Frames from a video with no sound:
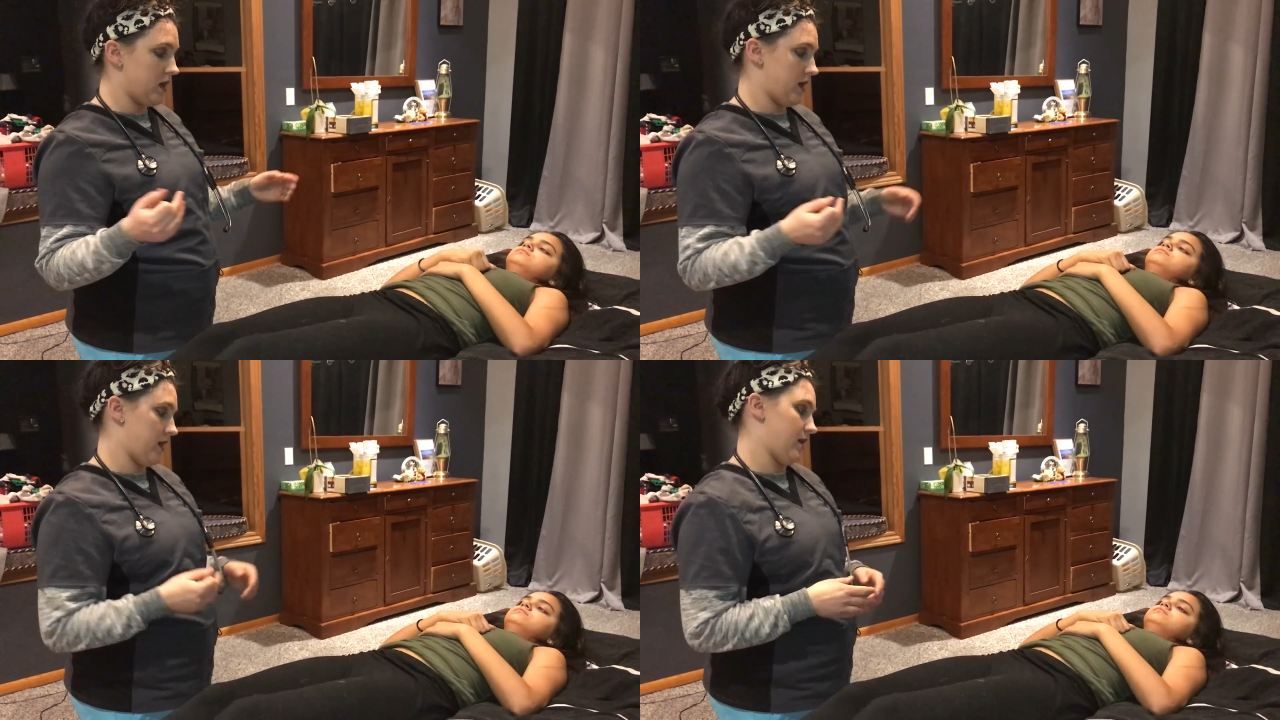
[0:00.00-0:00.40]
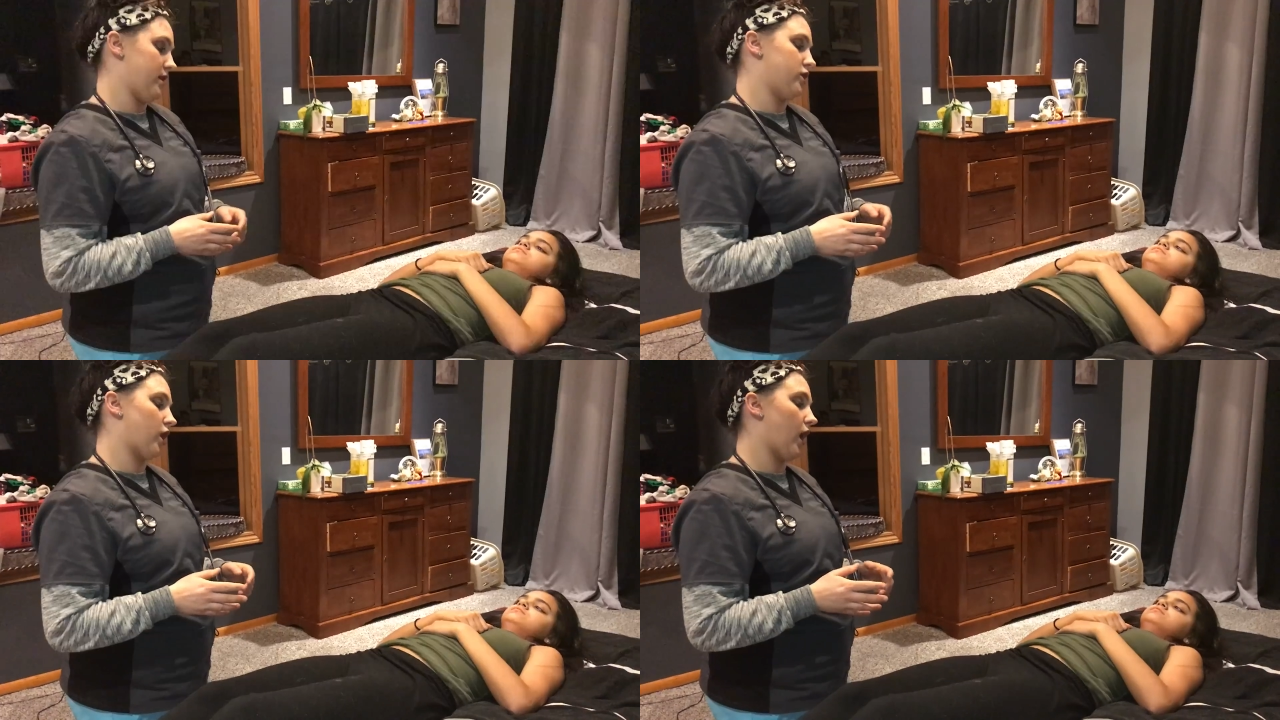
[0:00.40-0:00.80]

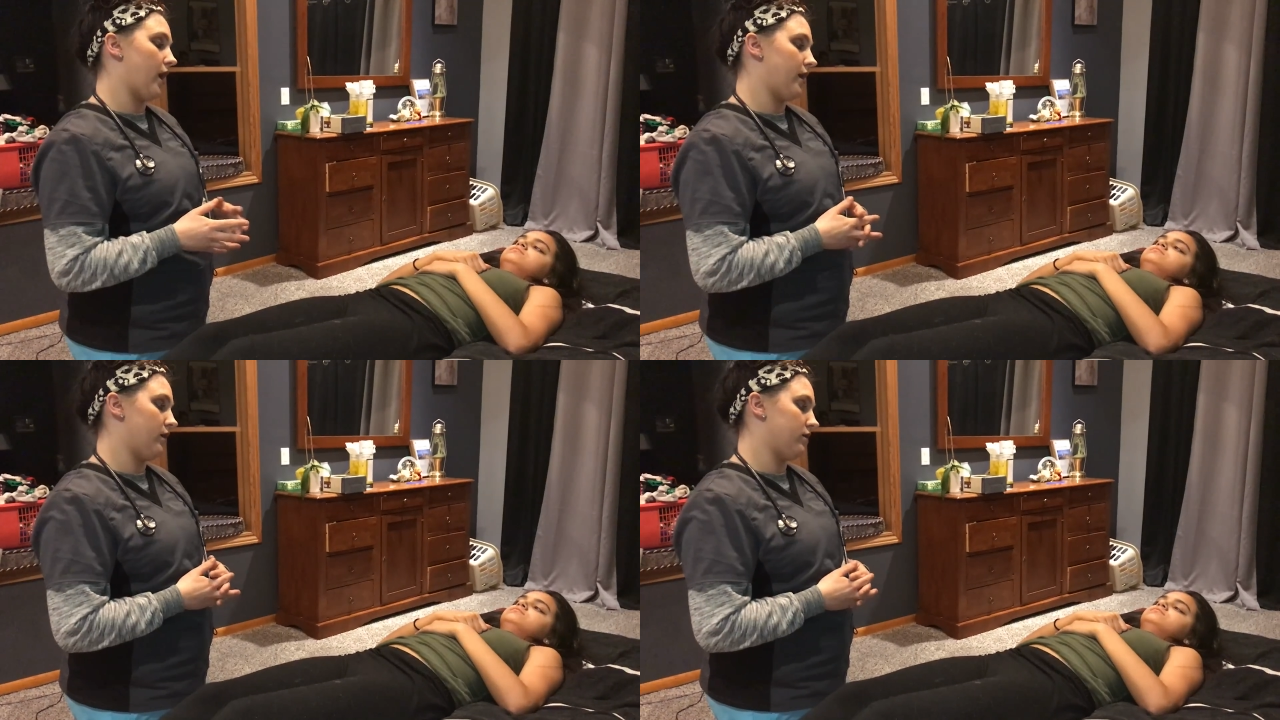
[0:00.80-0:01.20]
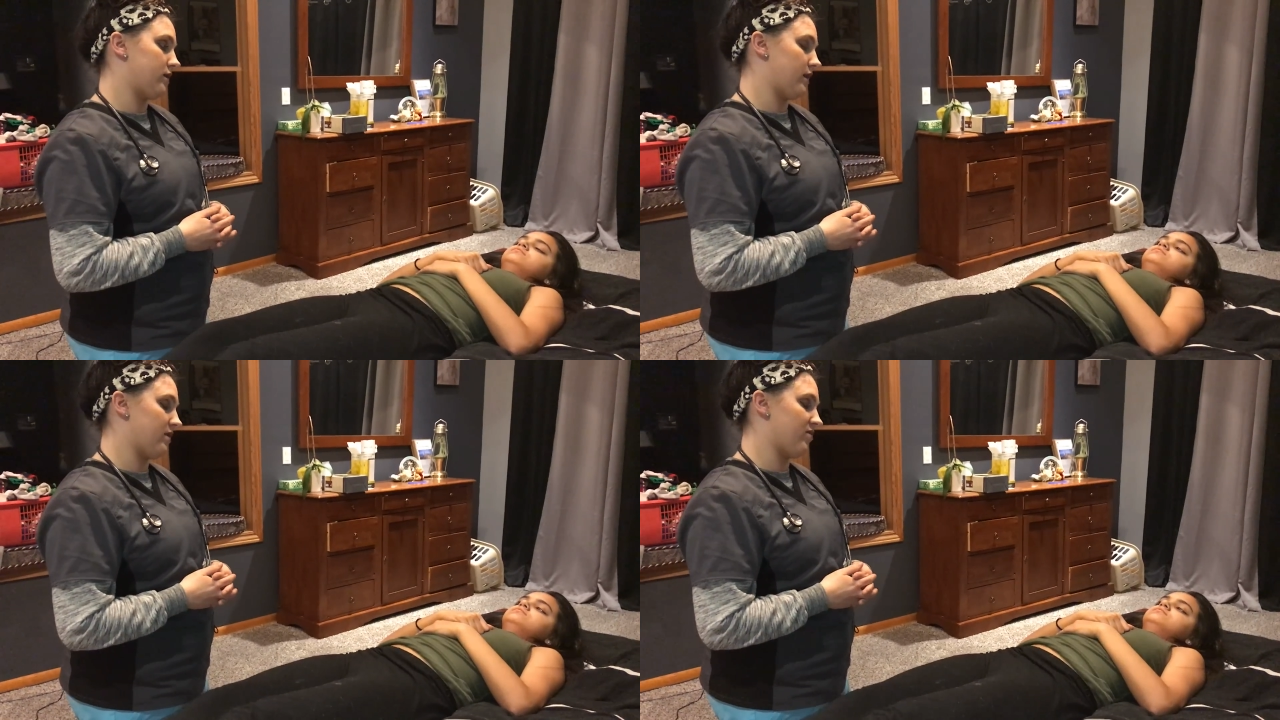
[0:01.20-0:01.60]
and dry, no
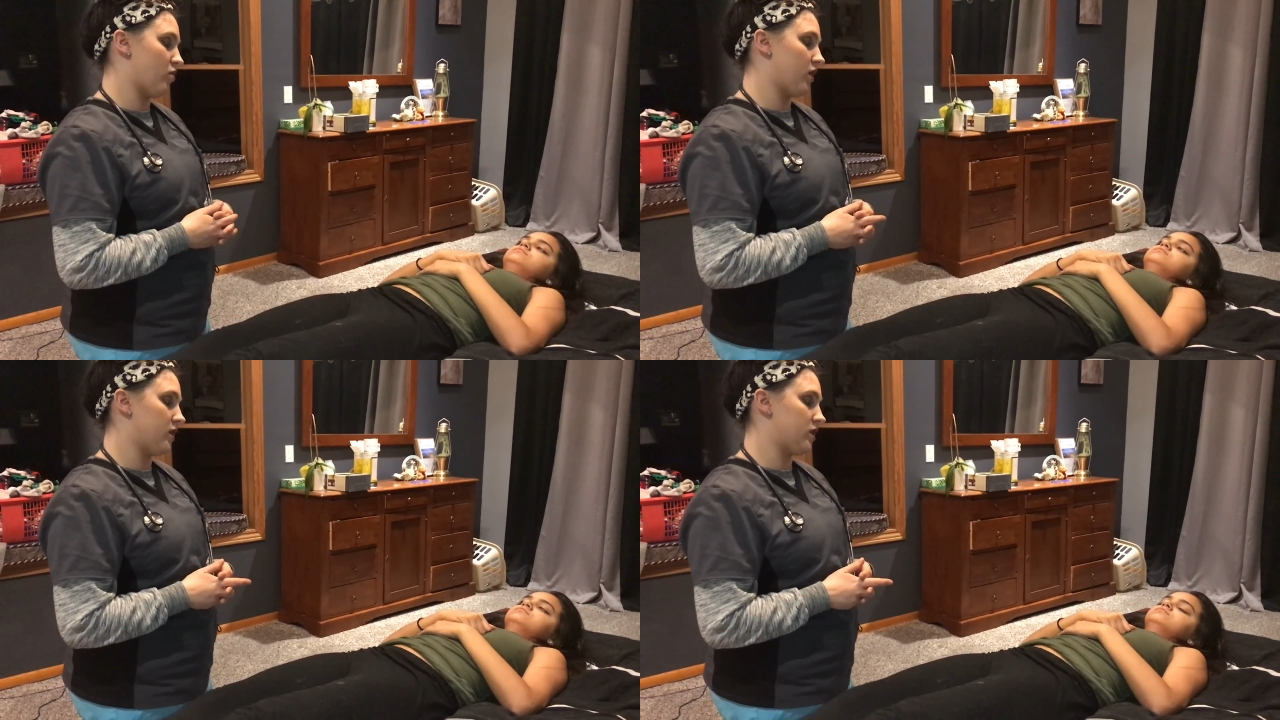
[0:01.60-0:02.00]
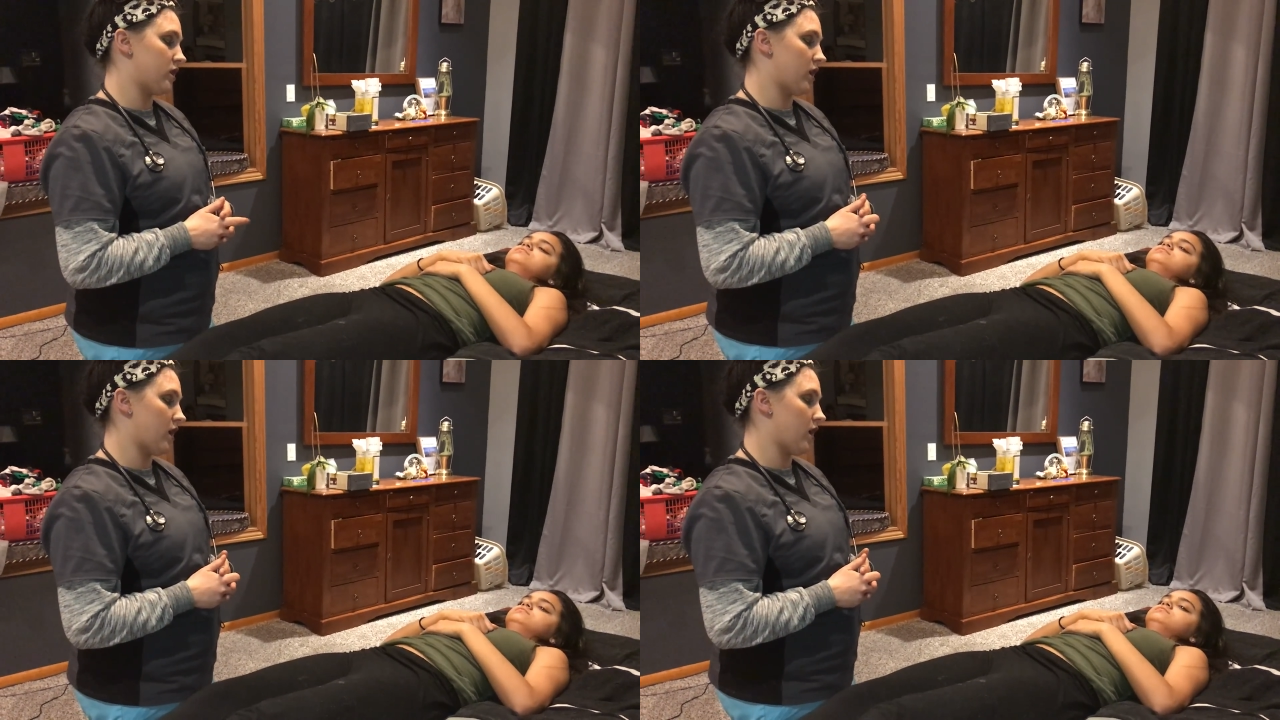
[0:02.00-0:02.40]
signs of
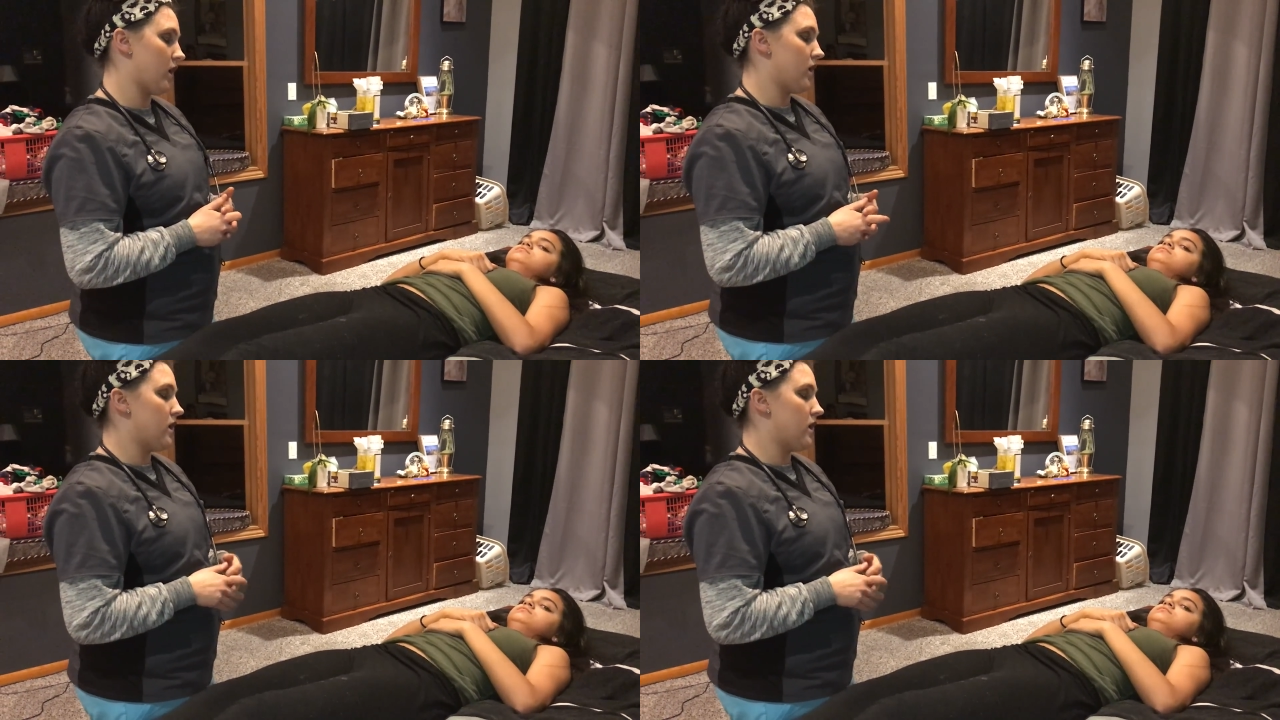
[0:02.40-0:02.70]
moisture.